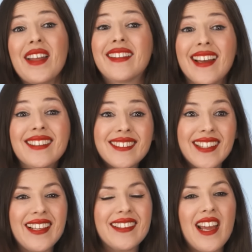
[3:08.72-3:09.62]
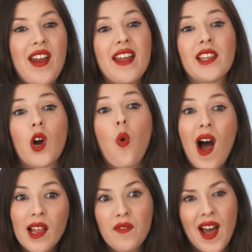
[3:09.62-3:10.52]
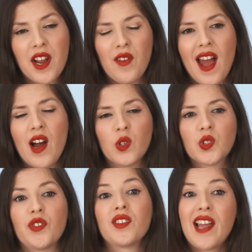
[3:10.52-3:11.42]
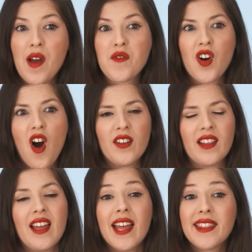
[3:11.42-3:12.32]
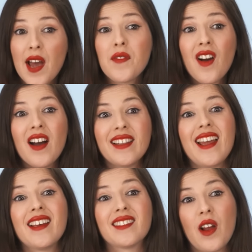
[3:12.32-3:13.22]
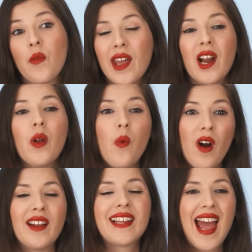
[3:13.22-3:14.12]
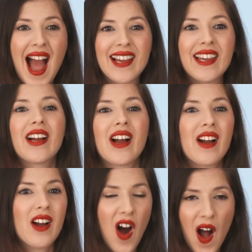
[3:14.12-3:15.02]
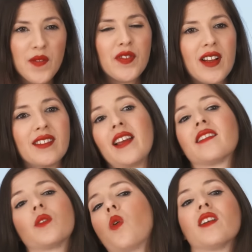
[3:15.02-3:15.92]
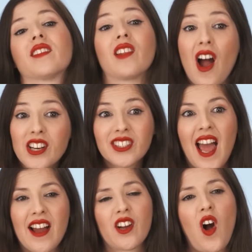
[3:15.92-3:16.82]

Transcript: in this scene, they're in the qualifying rounds for DEF CON. And DEF CON is a real world hacking conference. It's the world's largest hacking